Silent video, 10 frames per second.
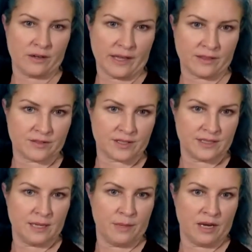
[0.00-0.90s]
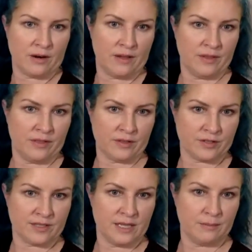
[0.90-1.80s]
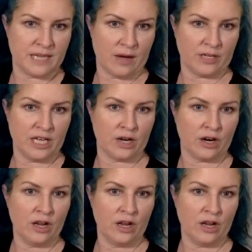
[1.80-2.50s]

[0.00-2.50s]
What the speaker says: like there's a seam here and then there's a seam down here.